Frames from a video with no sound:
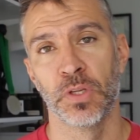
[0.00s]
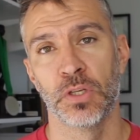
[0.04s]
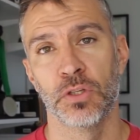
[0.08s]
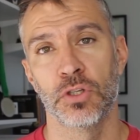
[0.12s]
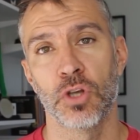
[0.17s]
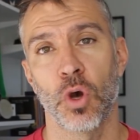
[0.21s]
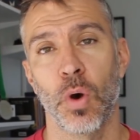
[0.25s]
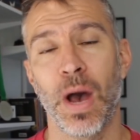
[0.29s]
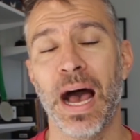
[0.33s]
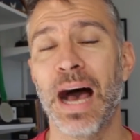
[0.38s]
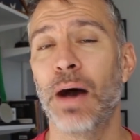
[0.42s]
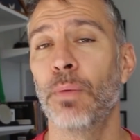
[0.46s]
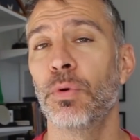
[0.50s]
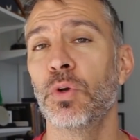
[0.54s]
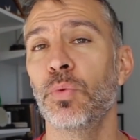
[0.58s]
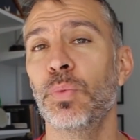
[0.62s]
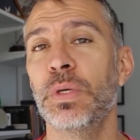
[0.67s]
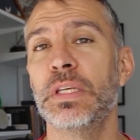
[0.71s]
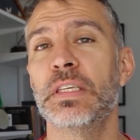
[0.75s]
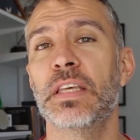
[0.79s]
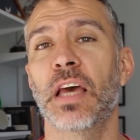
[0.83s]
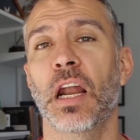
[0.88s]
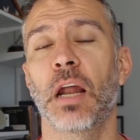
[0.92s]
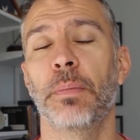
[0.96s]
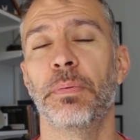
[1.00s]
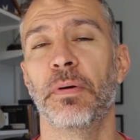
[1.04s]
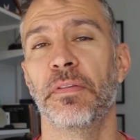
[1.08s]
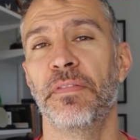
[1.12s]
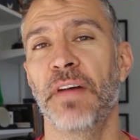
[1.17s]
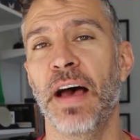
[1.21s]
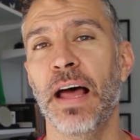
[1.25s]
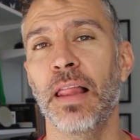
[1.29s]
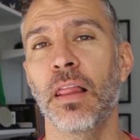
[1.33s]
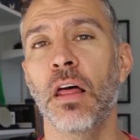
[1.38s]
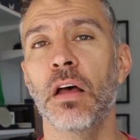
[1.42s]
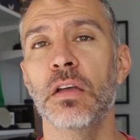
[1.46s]
So how would we set up a
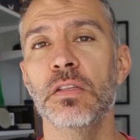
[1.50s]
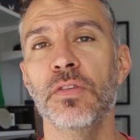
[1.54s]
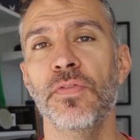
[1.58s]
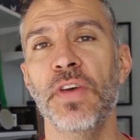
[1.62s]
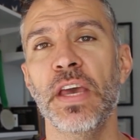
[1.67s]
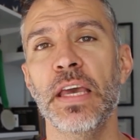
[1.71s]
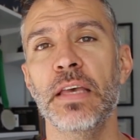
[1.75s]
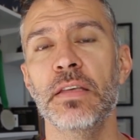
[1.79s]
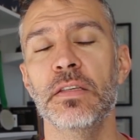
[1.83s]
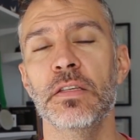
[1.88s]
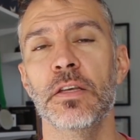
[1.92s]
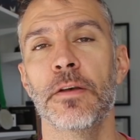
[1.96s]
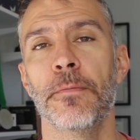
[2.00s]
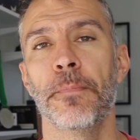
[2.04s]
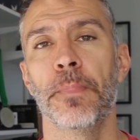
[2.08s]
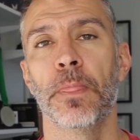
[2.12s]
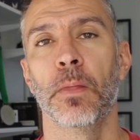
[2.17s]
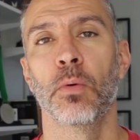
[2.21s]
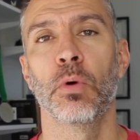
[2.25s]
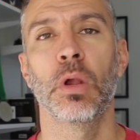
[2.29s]
fat loss phase?